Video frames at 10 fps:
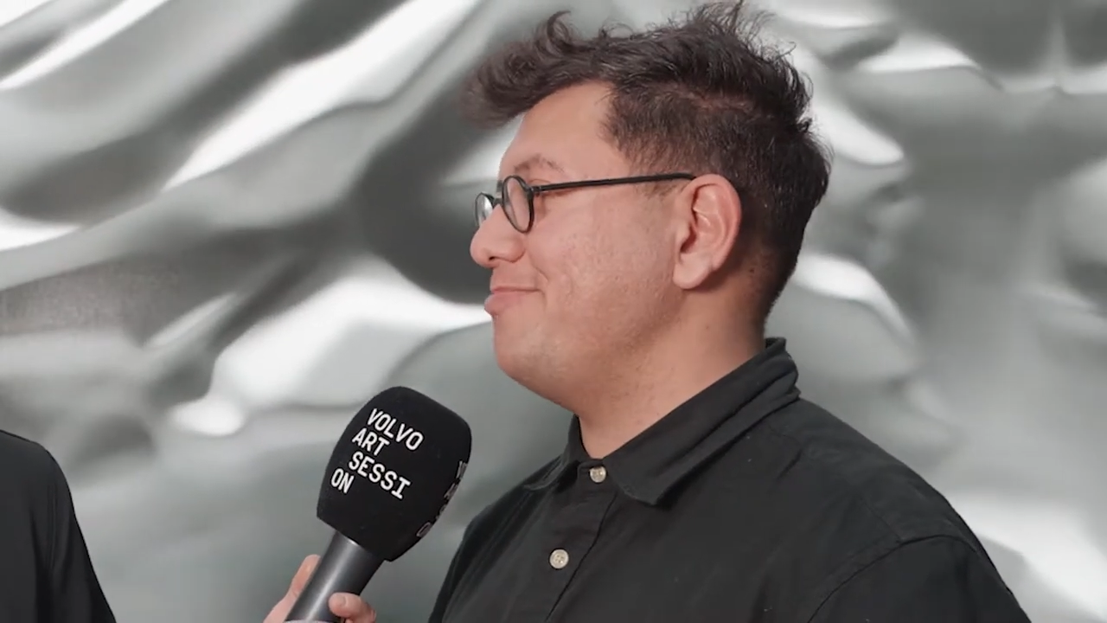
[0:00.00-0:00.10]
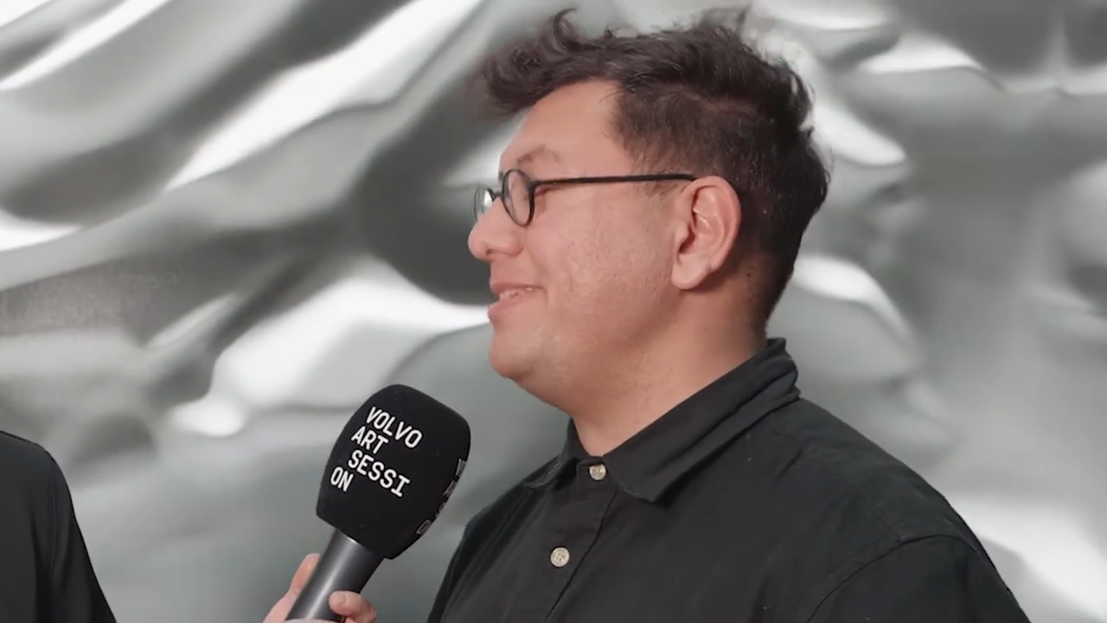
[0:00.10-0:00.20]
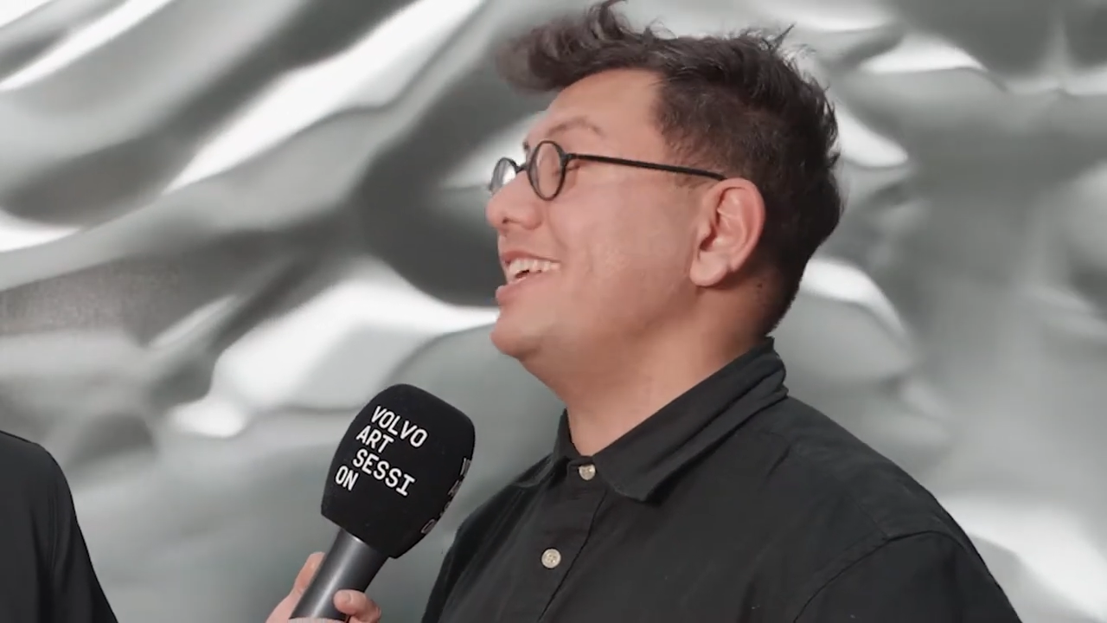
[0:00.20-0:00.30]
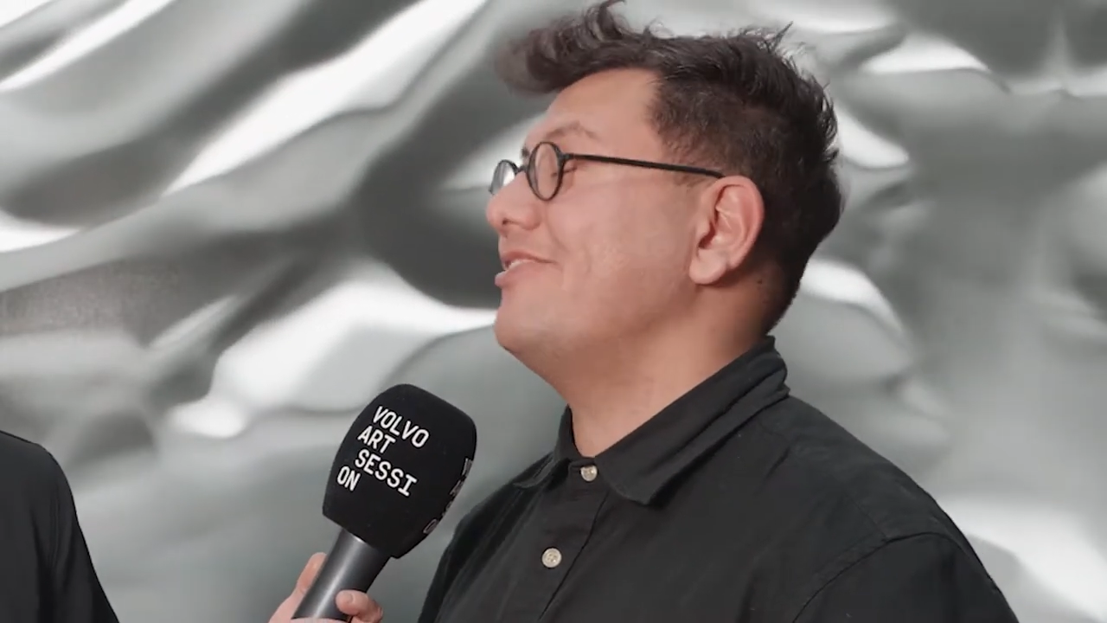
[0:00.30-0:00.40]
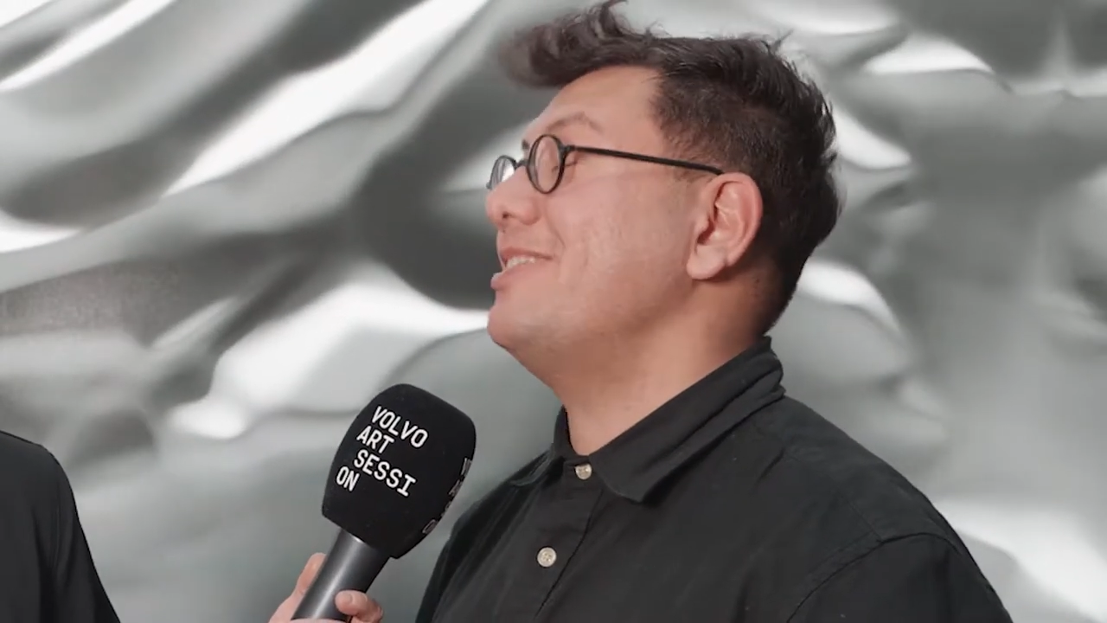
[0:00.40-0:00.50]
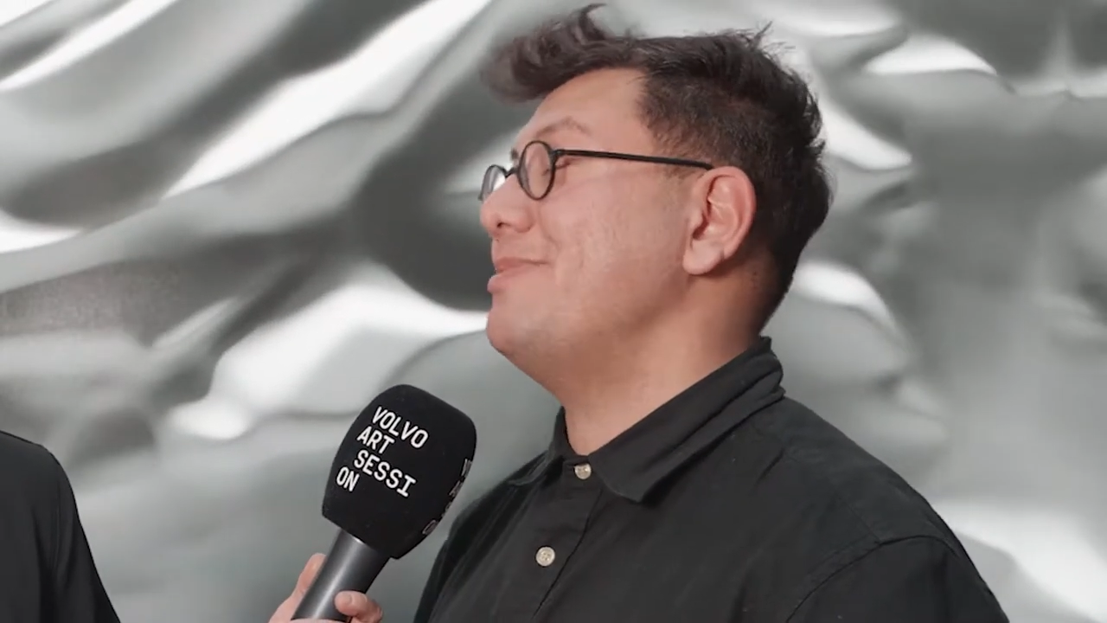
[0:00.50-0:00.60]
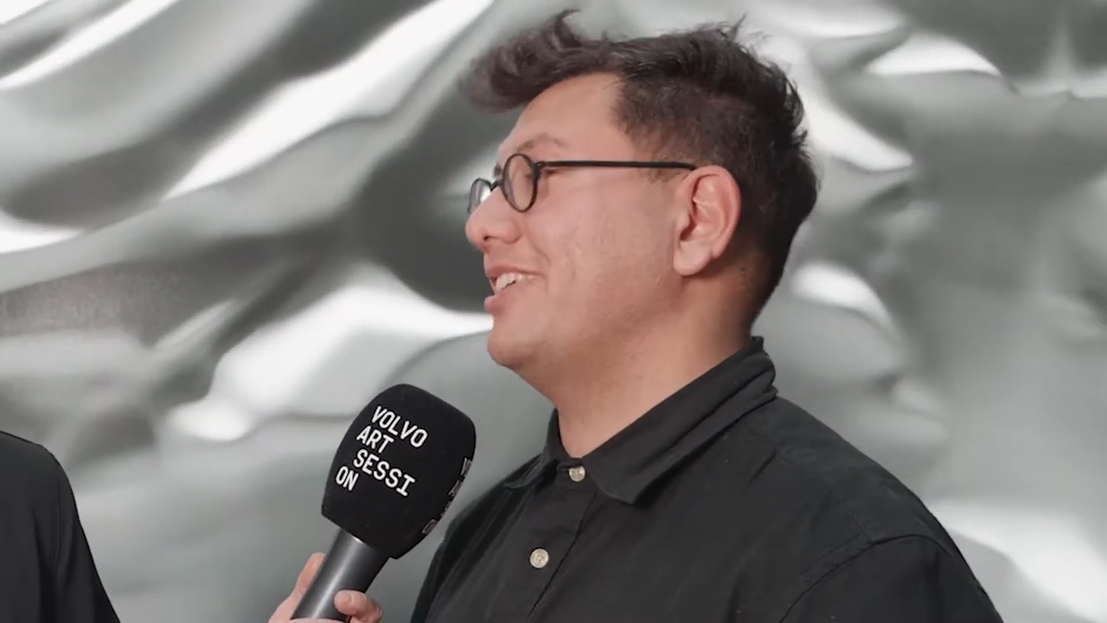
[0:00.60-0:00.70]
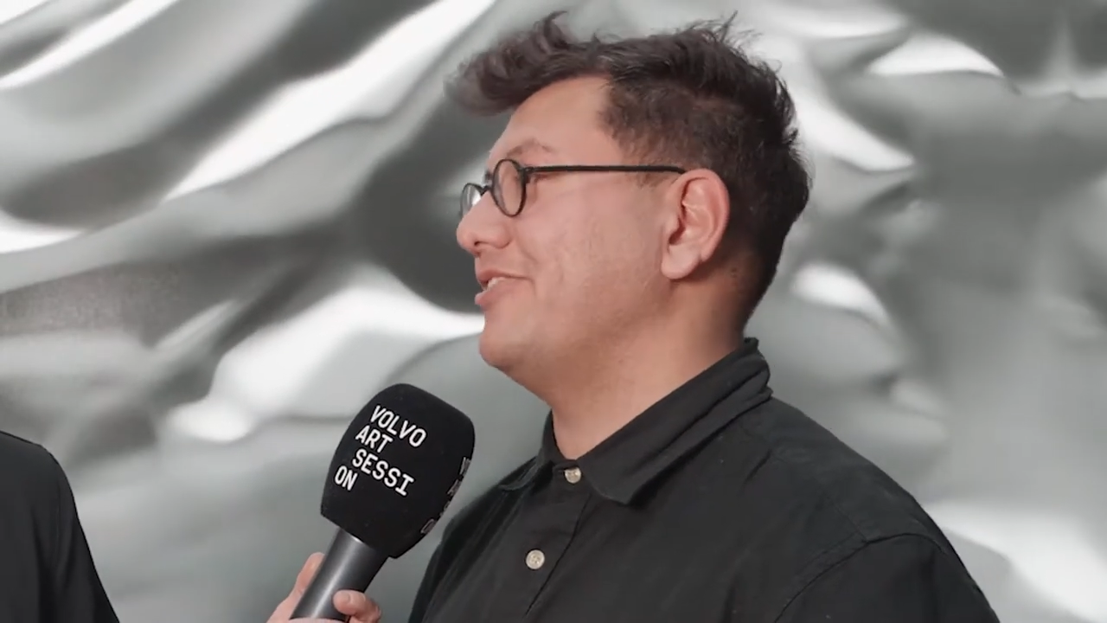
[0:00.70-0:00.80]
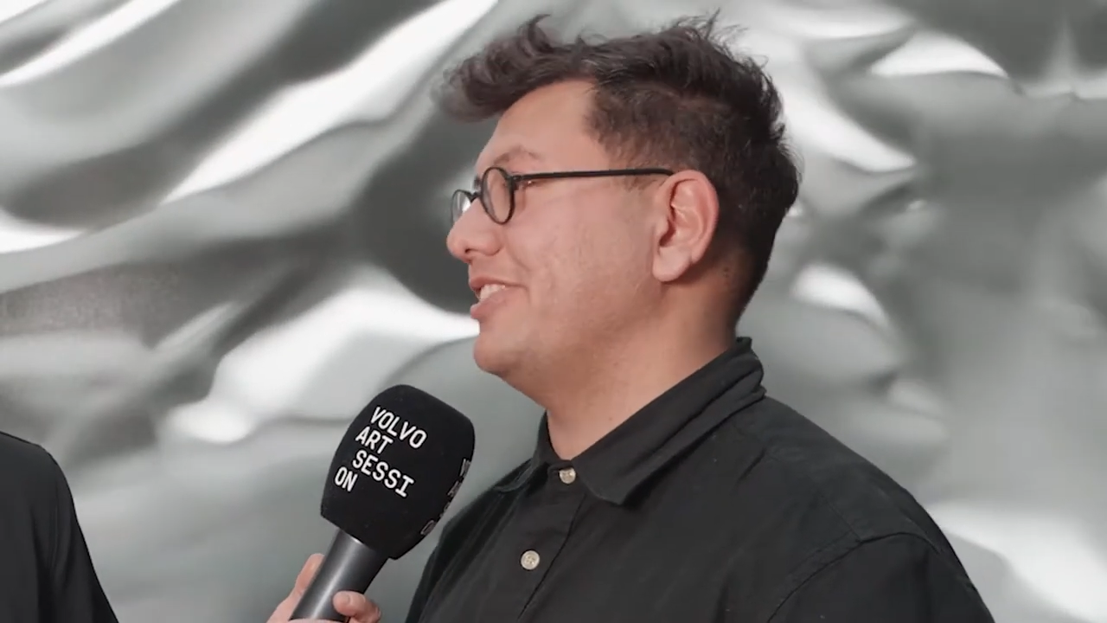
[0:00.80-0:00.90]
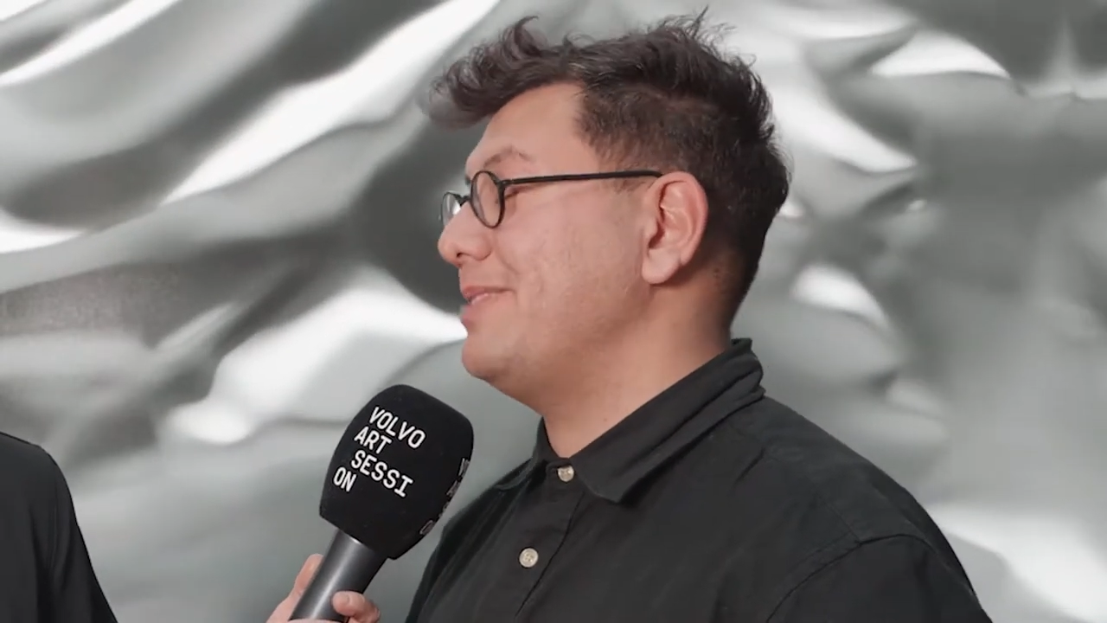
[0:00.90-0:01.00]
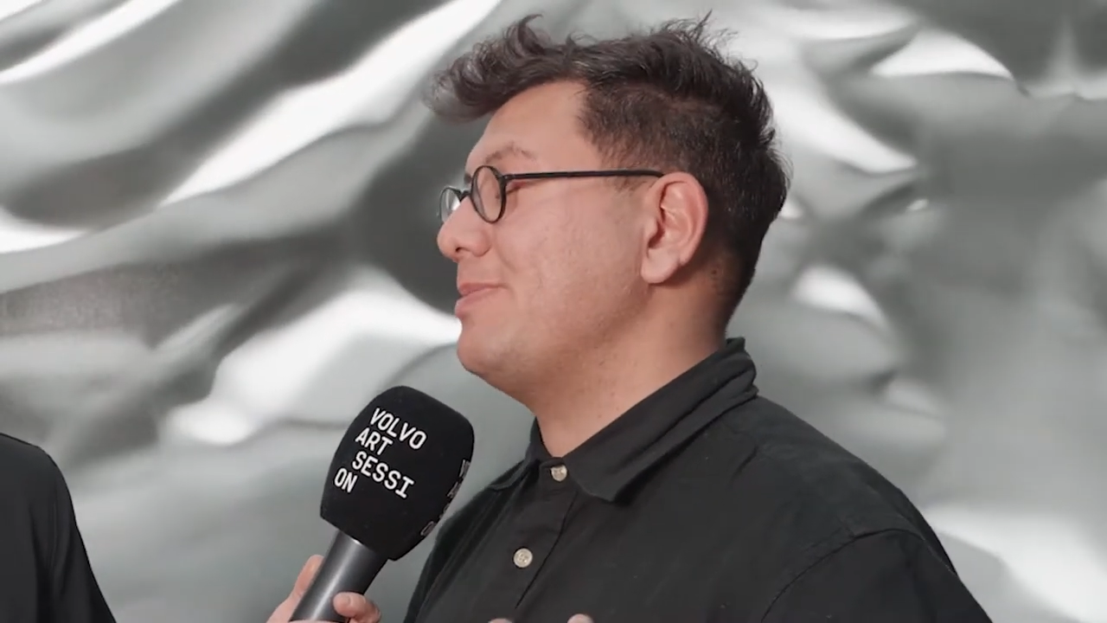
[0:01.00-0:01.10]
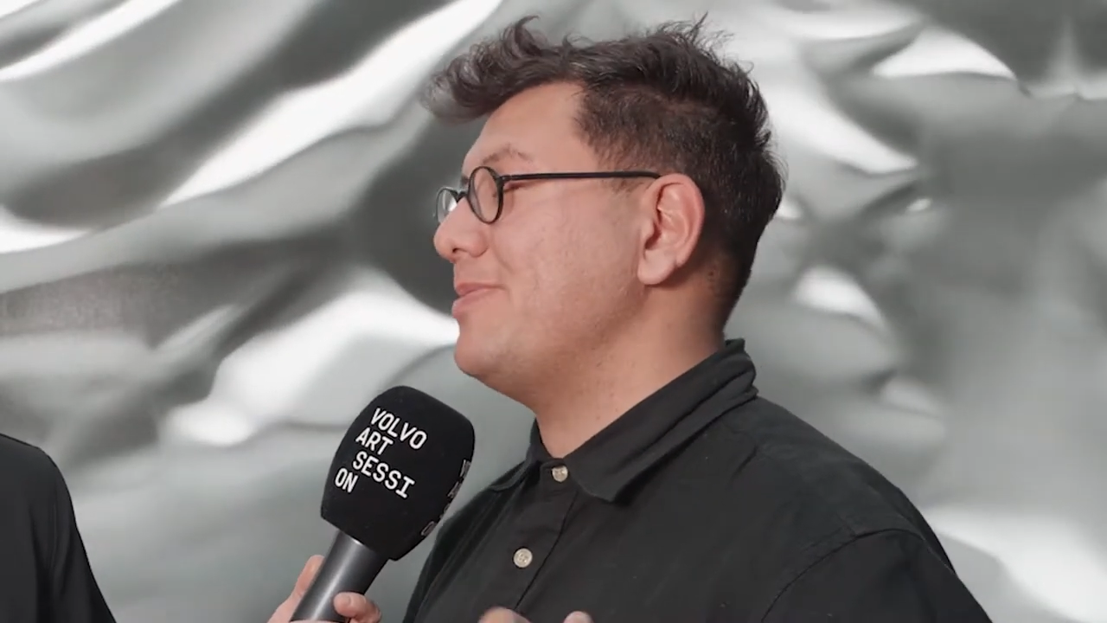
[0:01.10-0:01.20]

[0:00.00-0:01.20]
meaning, very meaningful, deeply